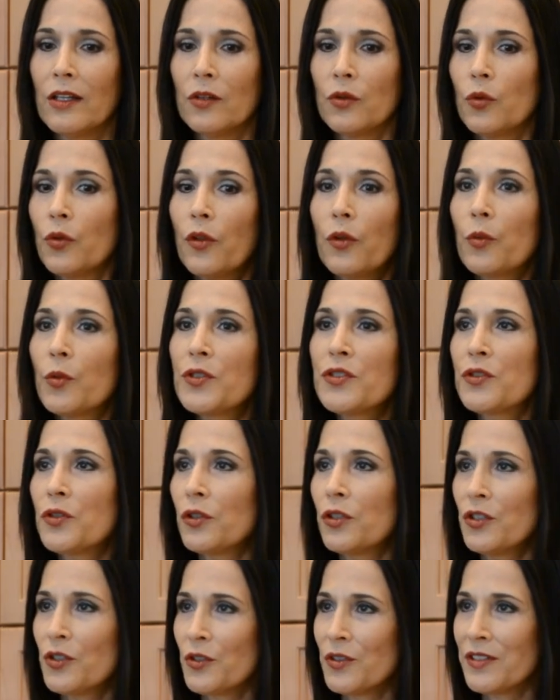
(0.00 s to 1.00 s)
do the
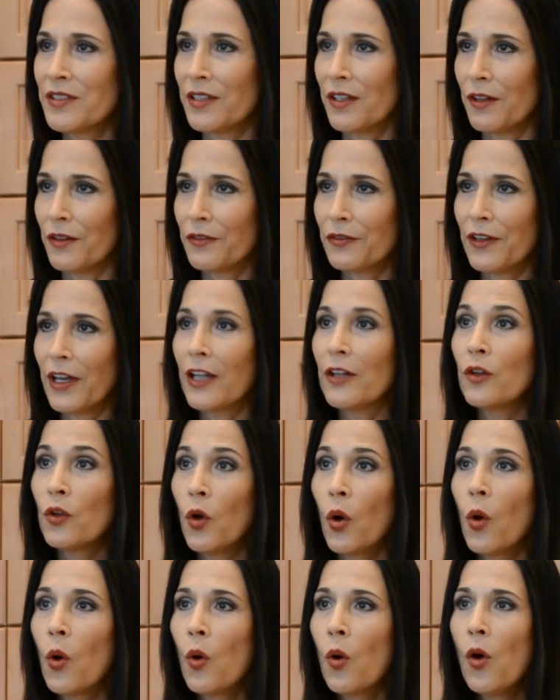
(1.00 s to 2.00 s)
research yourself and
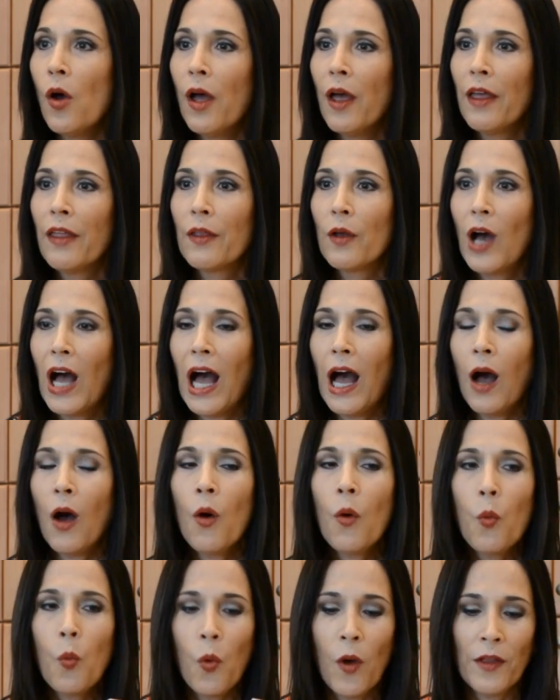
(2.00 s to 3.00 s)
know
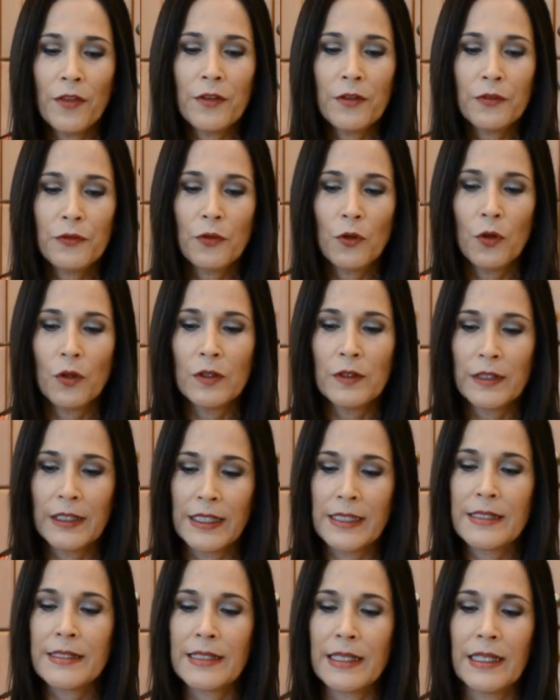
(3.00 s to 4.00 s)
how wonderful
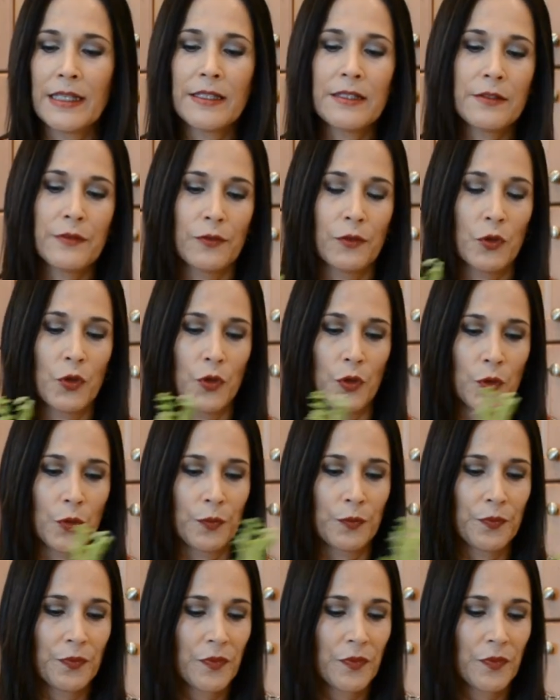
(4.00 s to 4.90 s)
this is for you.